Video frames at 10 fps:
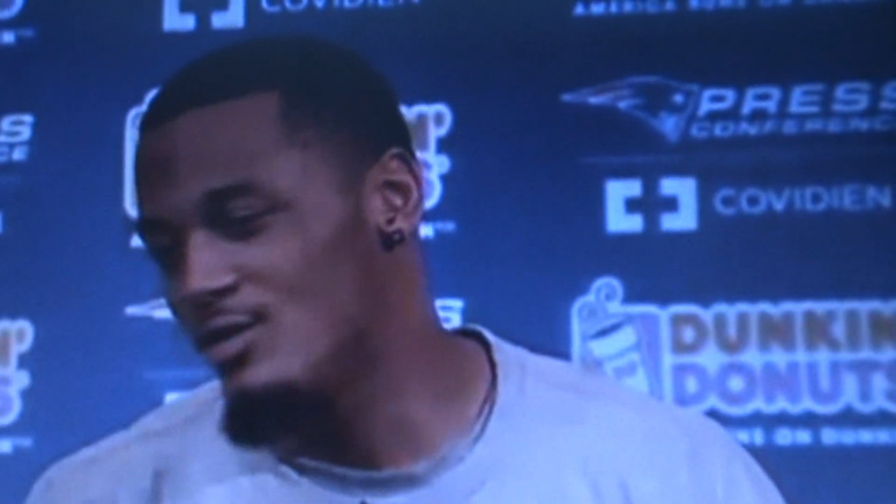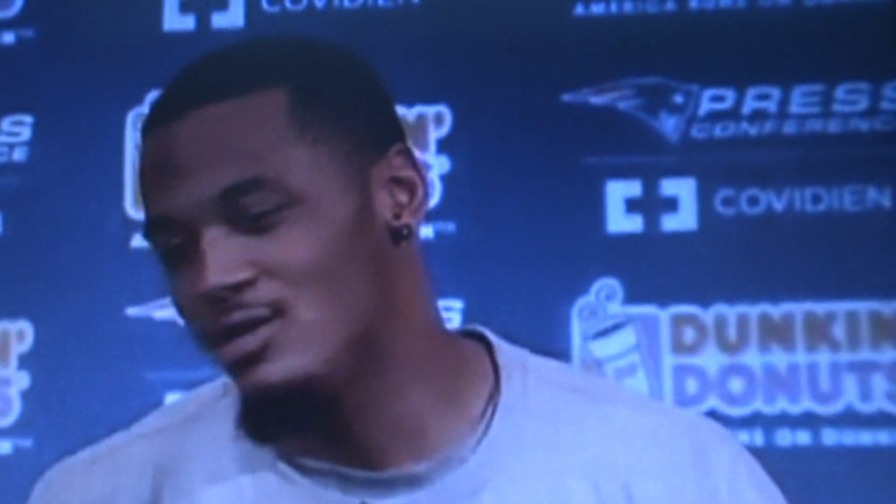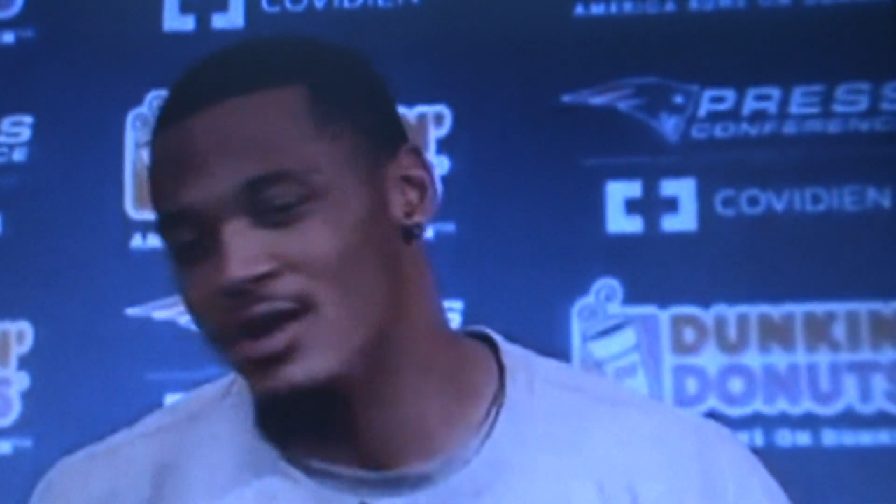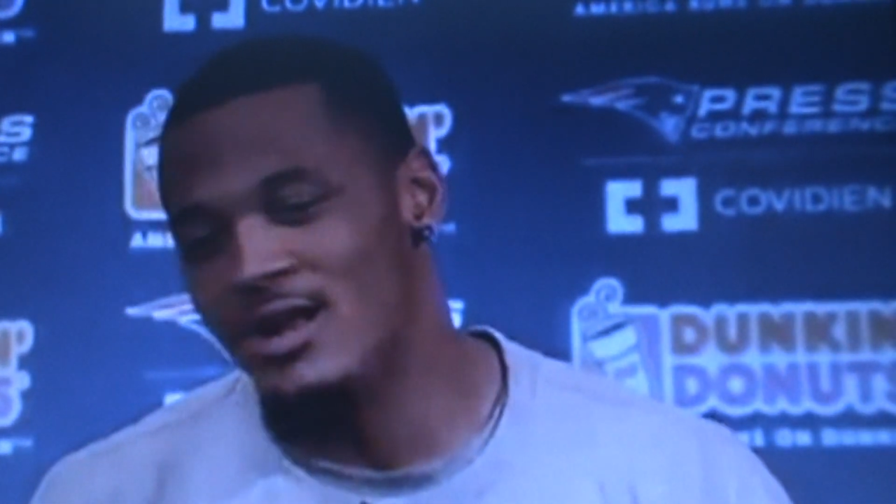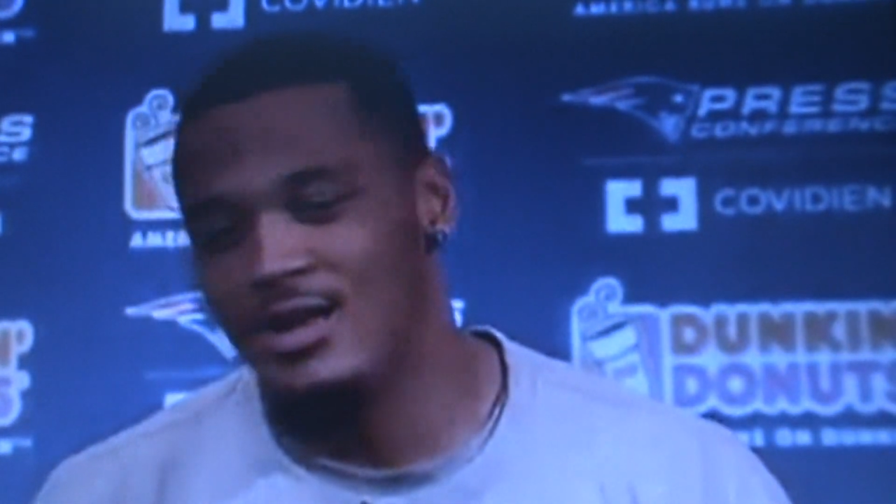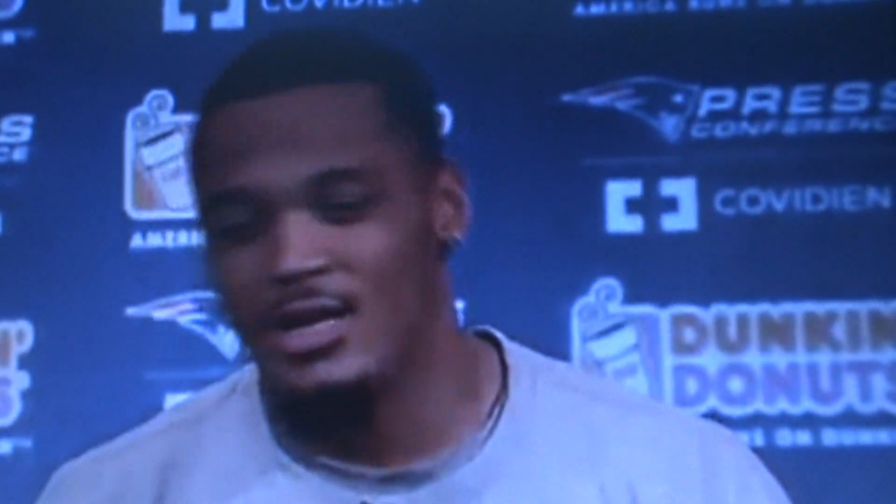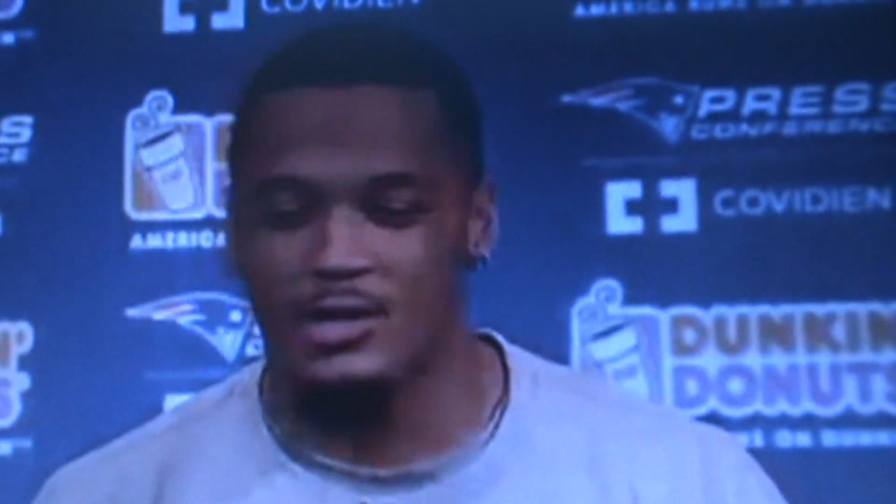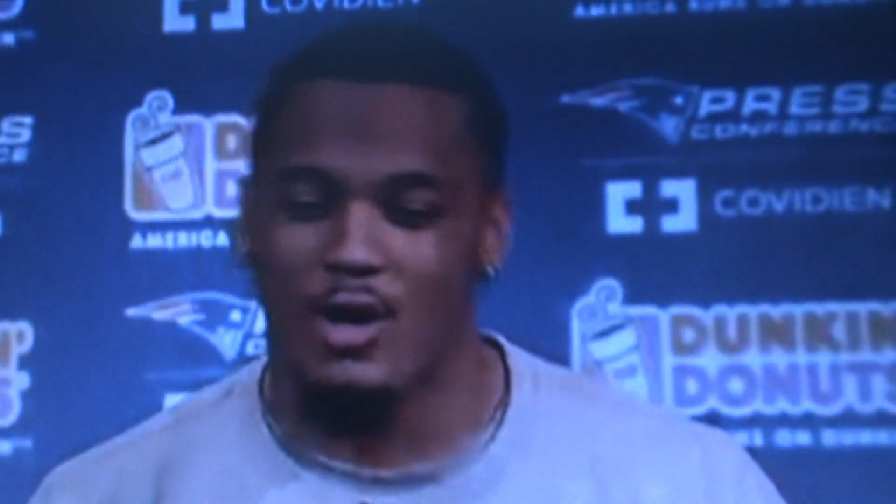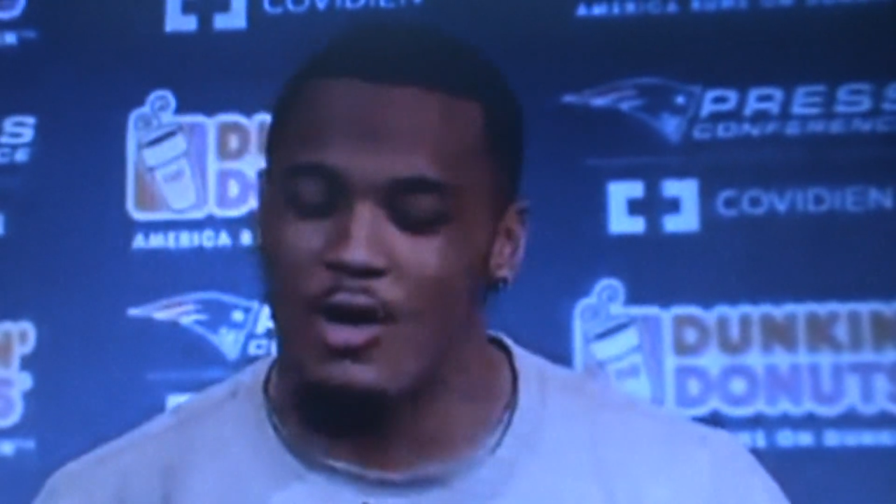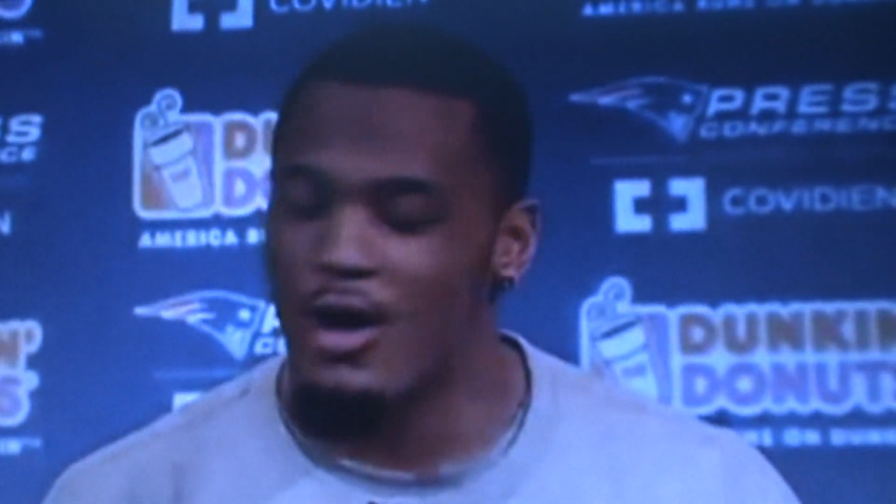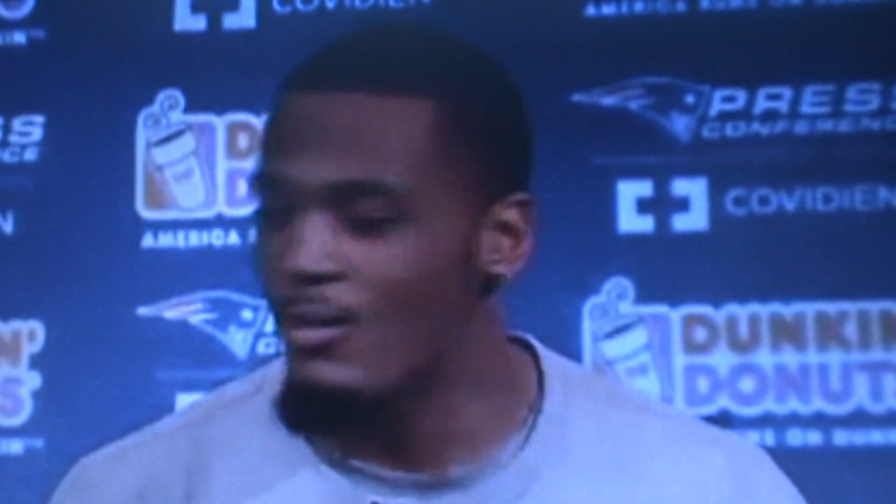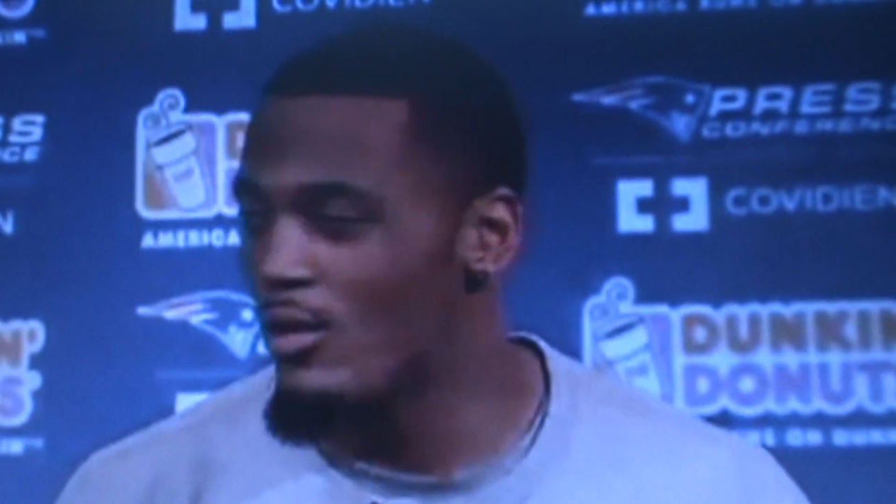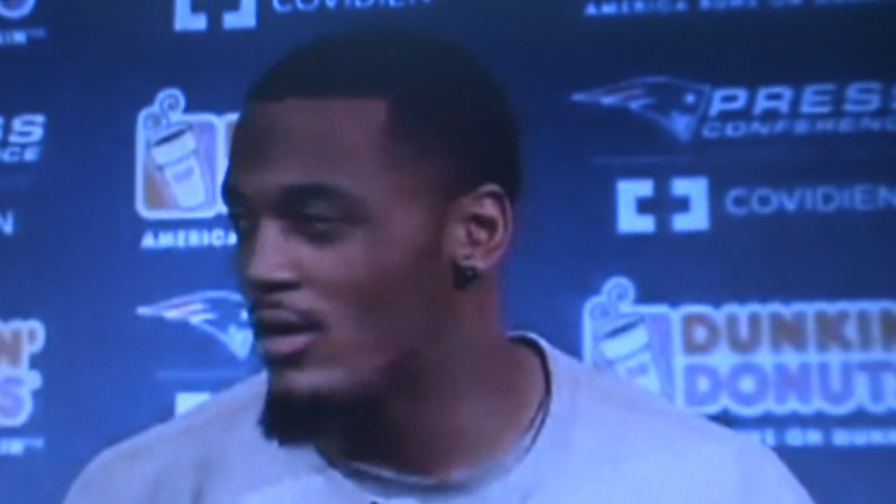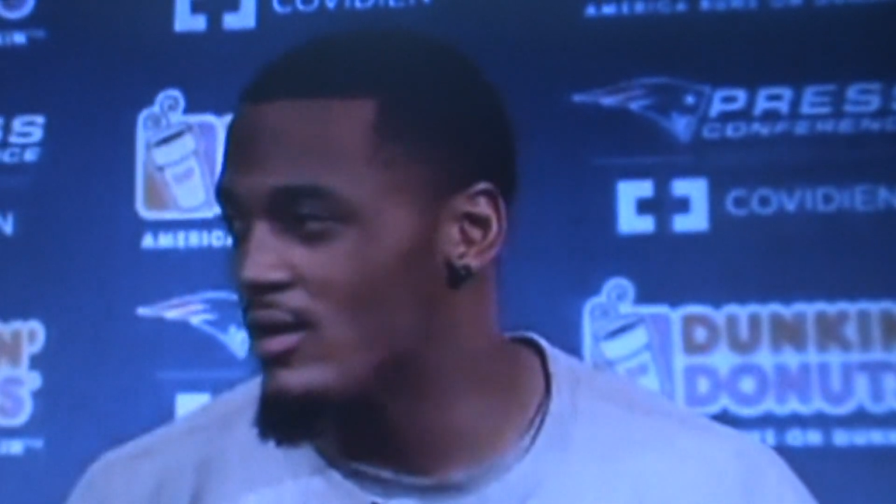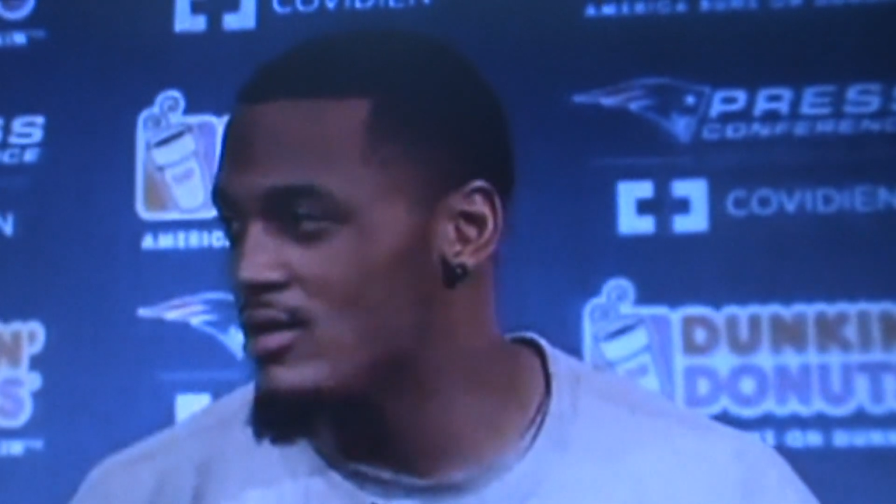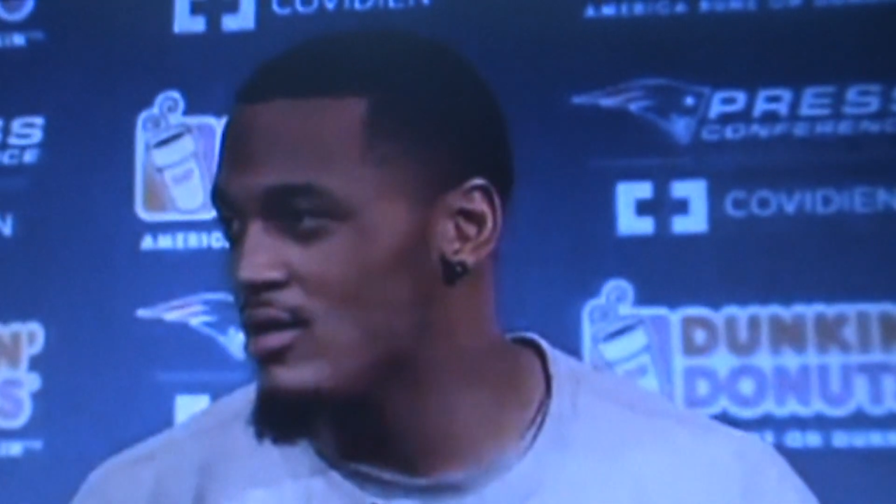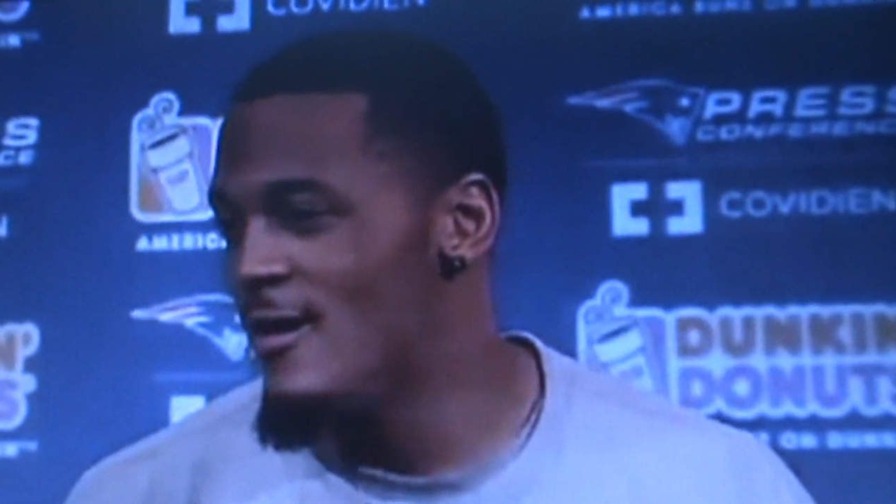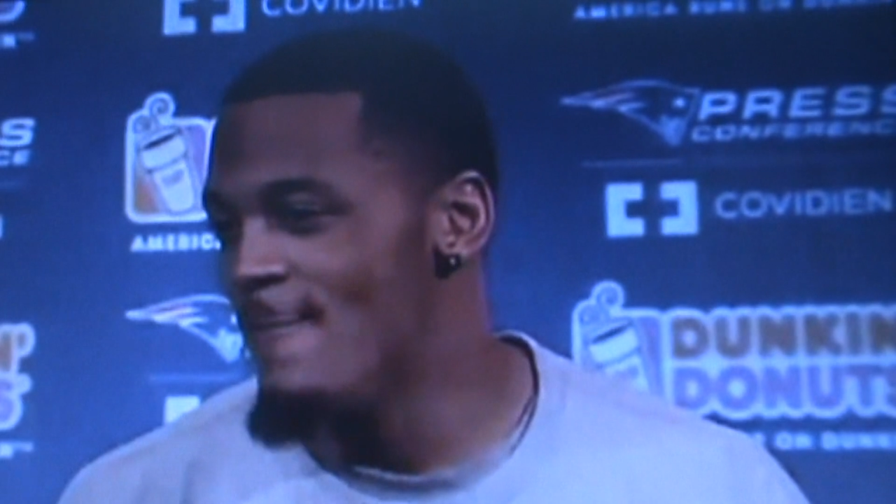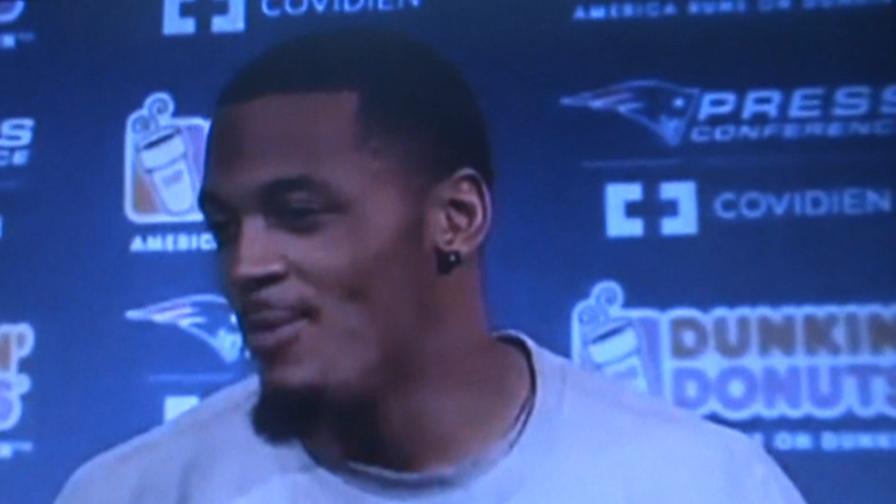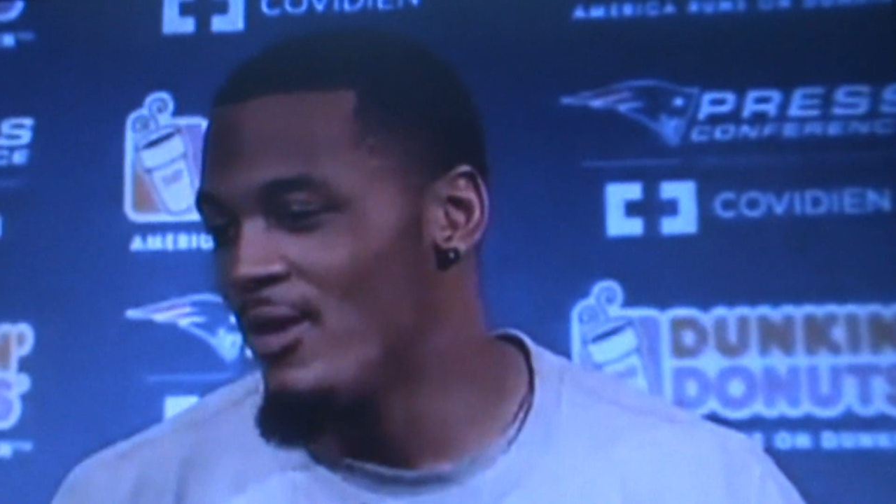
I mean, it's all hard work. It's